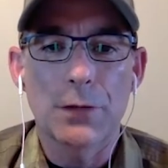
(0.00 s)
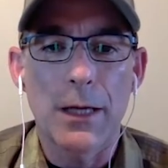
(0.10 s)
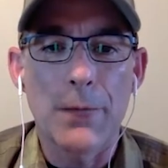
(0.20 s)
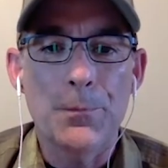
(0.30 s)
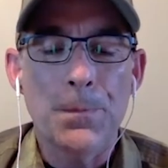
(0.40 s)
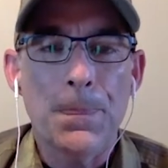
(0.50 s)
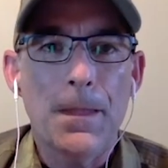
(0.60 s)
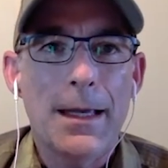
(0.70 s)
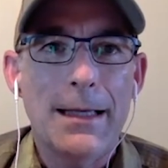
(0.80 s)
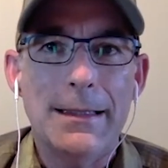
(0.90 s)
Okay.
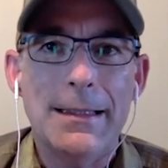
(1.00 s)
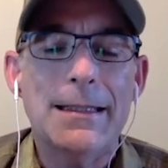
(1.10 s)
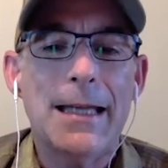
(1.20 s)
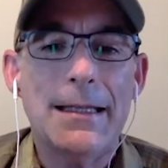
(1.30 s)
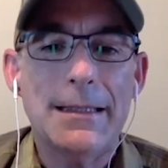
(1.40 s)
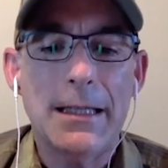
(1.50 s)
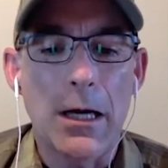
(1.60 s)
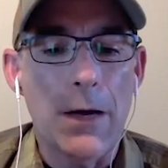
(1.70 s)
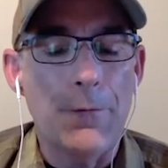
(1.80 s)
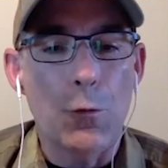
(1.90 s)
Right. And in this case
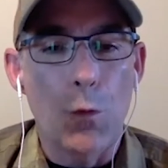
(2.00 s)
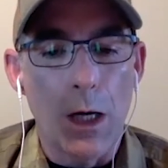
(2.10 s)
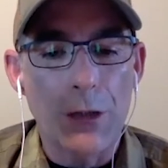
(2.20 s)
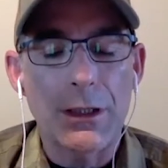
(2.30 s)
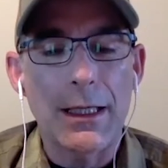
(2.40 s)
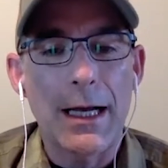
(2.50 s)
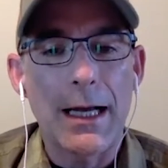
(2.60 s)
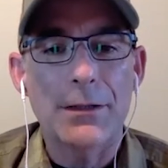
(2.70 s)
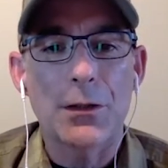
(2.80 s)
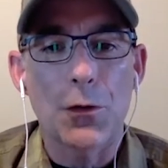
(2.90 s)
here, if you watch the
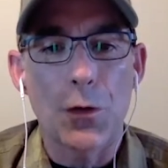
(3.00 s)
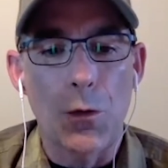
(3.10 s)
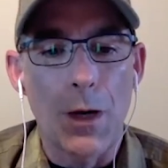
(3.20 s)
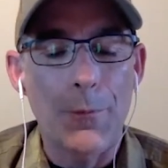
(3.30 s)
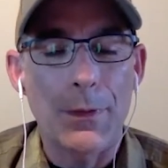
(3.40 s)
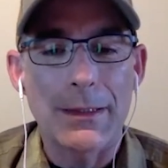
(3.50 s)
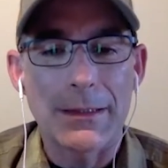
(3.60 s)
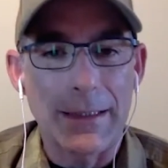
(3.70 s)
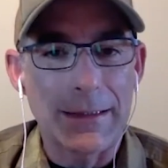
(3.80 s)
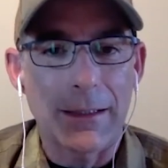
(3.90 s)
ISO go up,
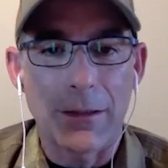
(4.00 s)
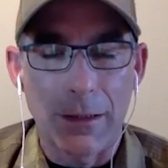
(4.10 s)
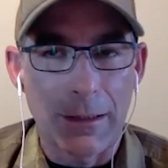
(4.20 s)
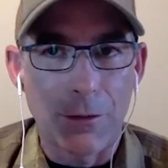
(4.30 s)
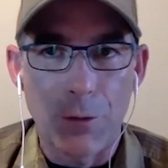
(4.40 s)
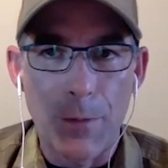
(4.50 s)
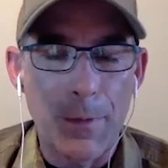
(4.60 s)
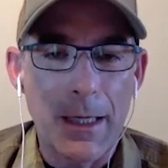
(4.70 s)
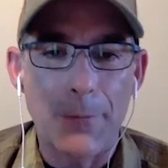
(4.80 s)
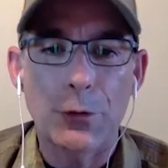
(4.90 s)
it's
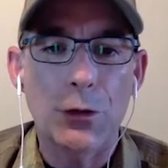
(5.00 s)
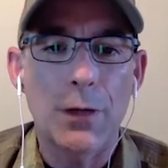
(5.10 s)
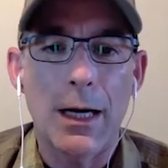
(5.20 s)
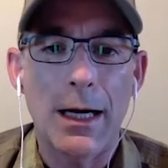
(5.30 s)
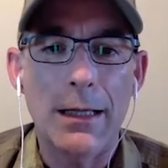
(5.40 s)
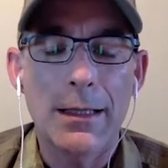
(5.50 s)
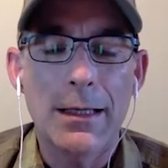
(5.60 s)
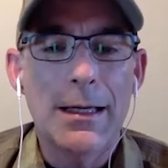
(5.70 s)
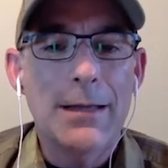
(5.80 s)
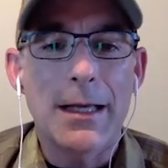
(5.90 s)
creeping up too high,
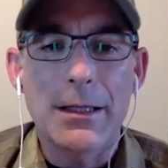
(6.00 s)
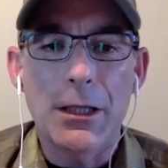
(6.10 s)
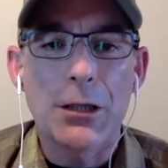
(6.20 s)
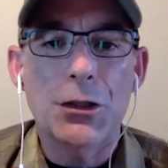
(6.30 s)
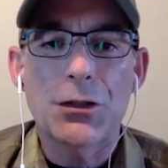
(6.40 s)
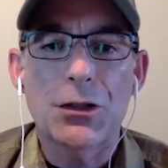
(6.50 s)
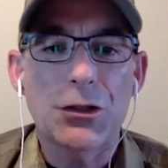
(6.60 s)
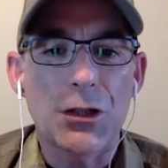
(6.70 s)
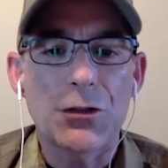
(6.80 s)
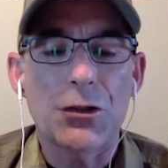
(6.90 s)
then you can just
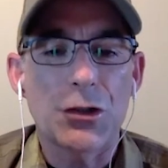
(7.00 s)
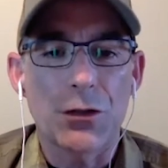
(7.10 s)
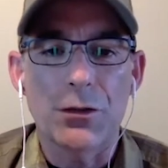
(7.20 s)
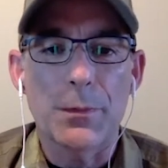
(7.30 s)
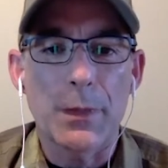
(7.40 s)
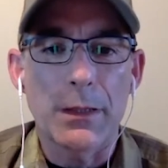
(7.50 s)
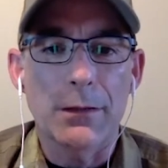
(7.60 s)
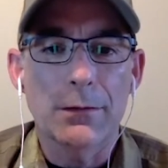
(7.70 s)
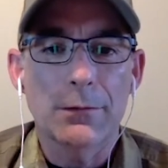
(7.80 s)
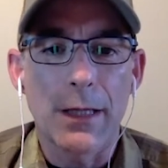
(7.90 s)
adjust your shutter speed,
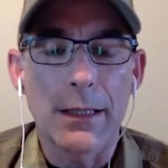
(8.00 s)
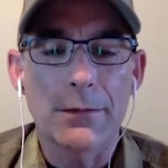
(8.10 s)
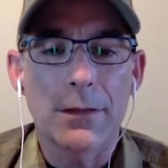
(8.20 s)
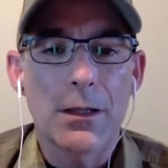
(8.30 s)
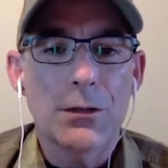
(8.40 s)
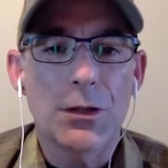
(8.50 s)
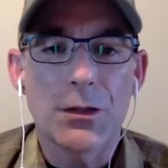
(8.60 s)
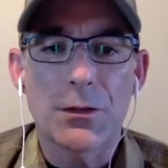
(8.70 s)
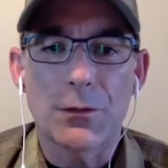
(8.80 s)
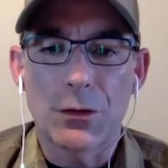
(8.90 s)
right? Sure. Yep.
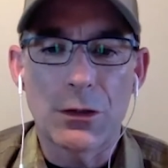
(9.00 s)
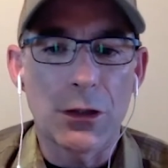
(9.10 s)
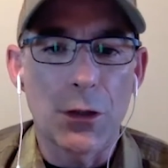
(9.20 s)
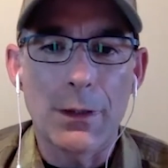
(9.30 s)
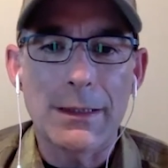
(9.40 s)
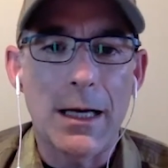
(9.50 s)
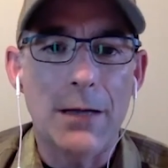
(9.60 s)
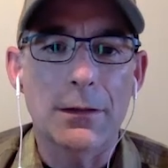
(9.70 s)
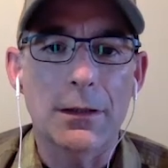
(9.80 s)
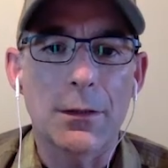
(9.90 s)
Just slow it
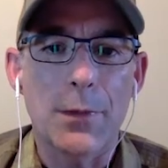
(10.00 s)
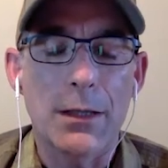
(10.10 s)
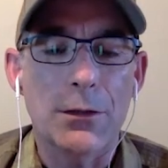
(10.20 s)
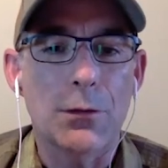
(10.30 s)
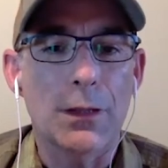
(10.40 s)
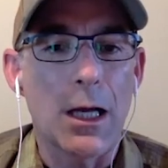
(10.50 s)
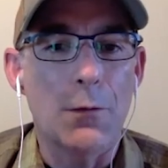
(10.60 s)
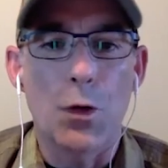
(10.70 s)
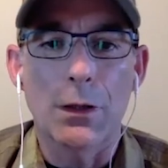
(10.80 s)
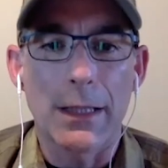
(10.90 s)
down a little bit to allow
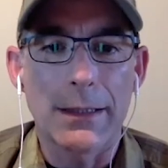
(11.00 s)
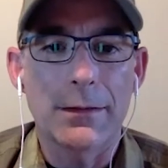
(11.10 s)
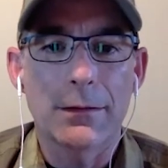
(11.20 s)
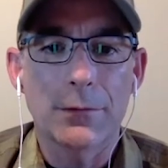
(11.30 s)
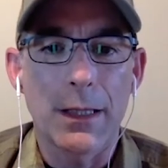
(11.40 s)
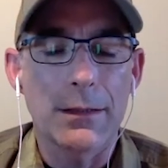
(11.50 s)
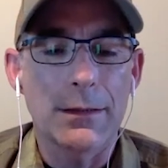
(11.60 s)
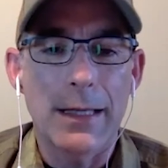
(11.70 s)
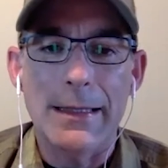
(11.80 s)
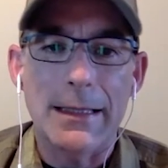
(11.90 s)
more light, right?
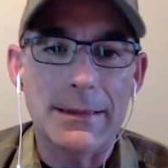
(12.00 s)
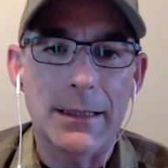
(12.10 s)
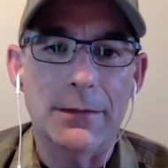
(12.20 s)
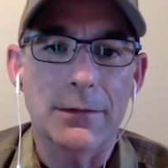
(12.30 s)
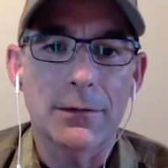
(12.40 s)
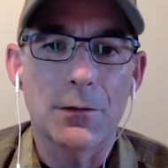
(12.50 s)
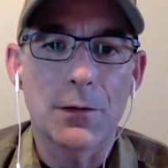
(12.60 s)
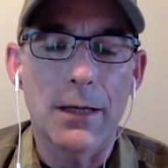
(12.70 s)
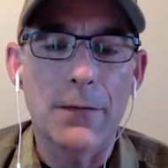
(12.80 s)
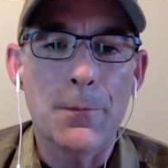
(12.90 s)
And that's it.
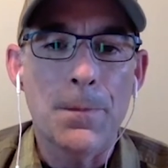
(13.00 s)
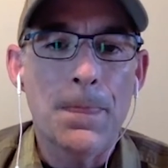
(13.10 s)
Okay.